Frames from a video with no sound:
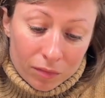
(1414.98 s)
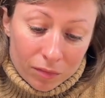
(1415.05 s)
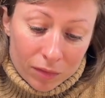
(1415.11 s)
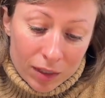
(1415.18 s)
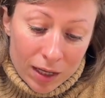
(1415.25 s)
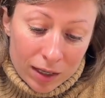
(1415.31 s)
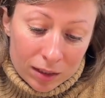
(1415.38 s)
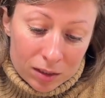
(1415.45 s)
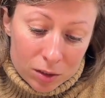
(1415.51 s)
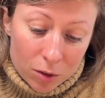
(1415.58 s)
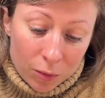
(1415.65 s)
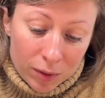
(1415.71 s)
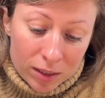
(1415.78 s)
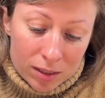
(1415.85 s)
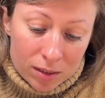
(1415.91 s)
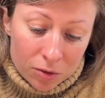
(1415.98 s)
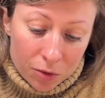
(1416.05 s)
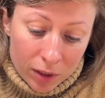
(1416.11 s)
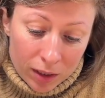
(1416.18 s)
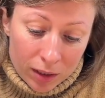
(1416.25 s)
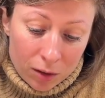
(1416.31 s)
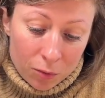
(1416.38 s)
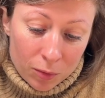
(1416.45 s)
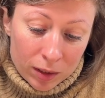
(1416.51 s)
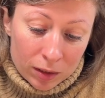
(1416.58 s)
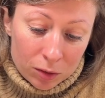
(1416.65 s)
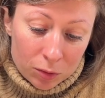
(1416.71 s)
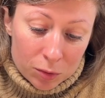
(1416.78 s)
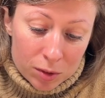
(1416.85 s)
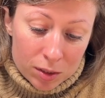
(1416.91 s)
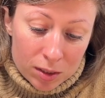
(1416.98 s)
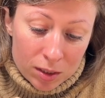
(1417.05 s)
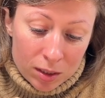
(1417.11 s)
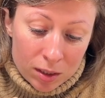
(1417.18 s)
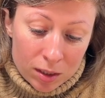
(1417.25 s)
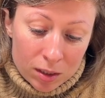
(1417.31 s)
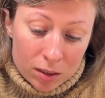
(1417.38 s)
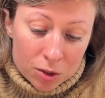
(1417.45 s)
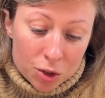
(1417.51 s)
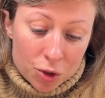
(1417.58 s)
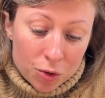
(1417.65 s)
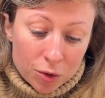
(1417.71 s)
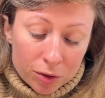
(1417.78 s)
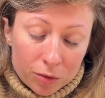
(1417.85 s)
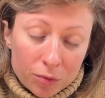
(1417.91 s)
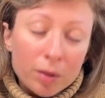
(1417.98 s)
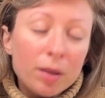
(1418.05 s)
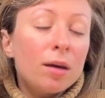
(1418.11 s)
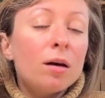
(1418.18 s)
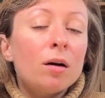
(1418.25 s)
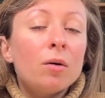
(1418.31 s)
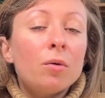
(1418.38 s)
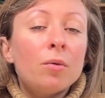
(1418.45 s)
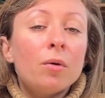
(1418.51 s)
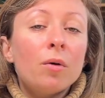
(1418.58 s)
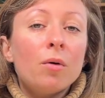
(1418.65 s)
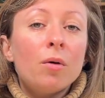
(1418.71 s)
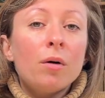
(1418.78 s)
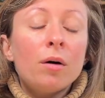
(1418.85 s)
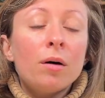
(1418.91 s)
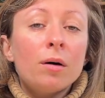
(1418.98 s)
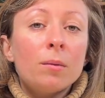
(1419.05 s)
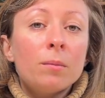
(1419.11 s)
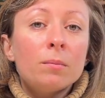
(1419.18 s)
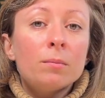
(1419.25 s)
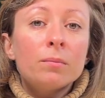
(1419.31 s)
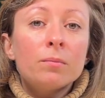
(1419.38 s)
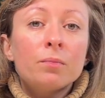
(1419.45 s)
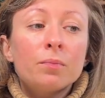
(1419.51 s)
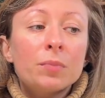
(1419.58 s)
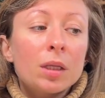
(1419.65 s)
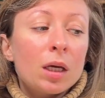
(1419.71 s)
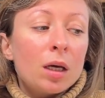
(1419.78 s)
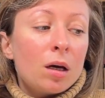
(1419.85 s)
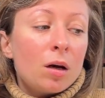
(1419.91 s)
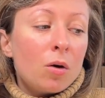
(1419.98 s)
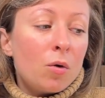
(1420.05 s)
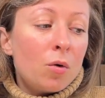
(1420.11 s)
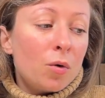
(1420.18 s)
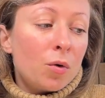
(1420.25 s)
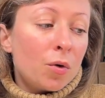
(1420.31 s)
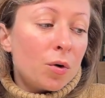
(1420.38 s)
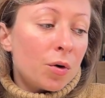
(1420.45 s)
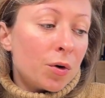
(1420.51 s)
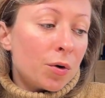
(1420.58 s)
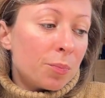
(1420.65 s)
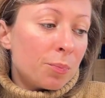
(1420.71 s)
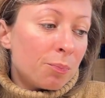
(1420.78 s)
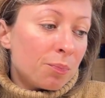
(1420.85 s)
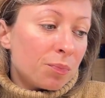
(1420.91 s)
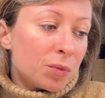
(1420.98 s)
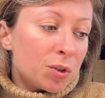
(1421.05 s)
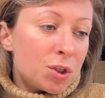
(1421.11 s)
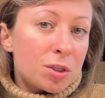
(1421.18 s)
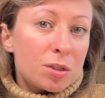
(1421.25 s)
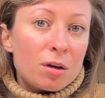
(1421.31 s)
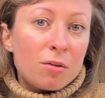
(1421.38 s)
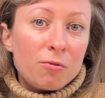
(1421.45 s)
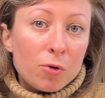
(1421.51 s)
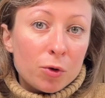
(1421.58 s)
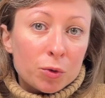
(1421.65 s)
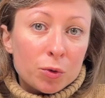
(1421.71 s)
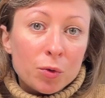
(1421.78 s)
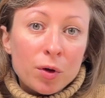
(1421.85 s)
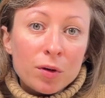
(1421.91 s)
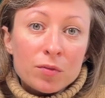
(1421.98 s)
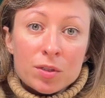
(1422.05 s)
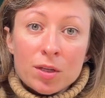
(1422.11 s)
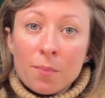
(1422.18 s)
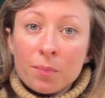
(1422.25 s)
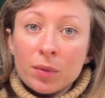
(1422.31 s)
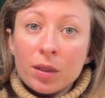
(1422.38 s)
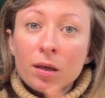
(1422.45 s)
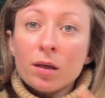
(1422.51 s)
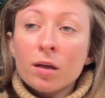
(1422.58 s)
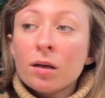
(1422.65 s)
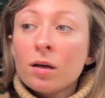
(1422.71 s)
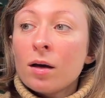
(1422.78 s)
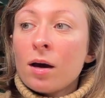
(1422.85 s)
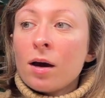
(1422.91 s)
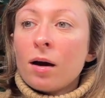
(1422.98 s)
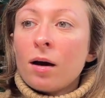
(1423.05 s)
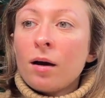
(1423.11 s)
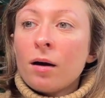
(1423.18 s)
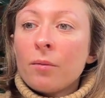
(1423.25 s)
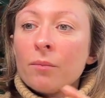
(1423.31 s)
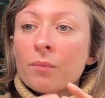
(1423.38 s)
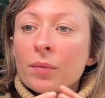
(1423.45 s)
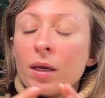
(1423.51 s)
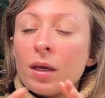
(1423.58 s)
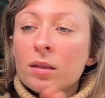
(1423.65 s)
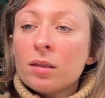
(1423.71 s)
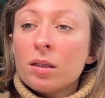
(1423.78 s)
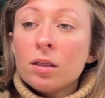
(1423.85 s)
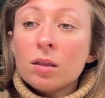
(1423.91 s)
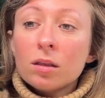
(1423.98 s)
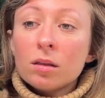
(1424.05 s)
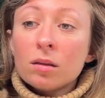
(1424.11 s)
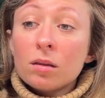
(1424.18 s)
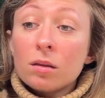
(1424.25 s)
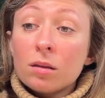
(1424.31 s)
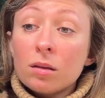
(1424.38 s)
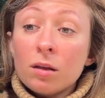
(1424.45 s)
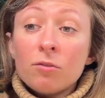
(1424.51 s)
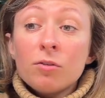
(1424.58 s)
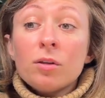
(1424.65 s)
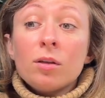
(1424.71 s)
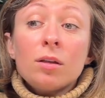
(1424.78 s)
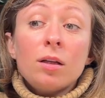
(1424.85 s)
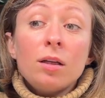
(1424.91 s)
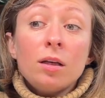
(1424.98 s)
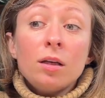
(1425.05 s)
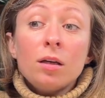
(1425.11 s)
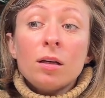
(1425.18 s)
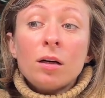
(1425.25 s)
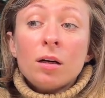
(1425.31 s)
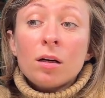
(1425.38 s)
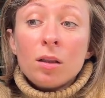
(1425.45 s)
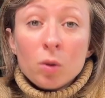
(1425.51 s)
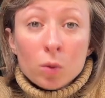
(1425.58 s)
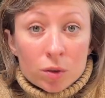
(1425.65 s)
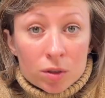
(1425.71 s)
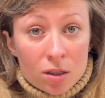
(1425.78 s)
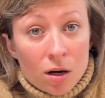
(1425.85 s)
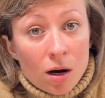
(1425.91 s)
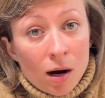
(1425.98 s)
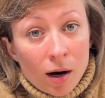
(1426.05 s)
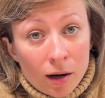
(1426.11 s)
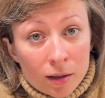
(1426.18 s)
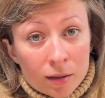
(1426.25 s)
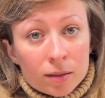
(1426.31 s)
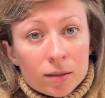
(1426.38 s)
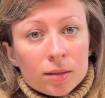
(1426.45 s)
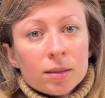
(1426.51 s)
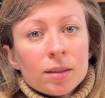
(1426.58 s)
yeah, it's always tricky when you see a short reel or just a photo of something, and it definitely looks hard,